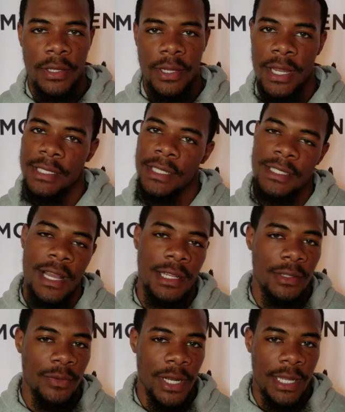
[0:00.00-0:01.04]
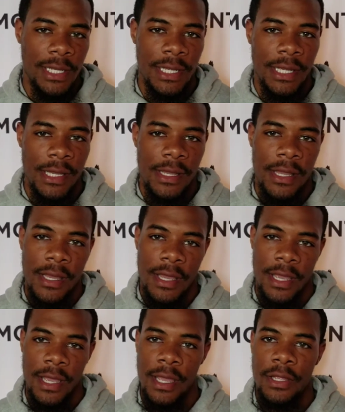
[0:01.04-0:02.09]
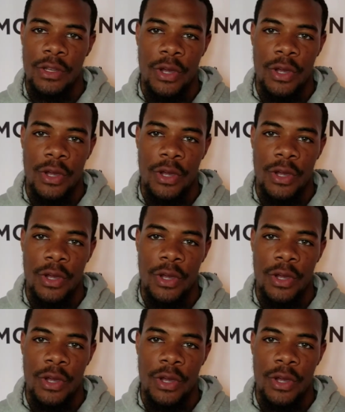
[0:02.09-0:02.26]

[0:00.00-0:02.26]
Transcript: And that's exactly what I did. And,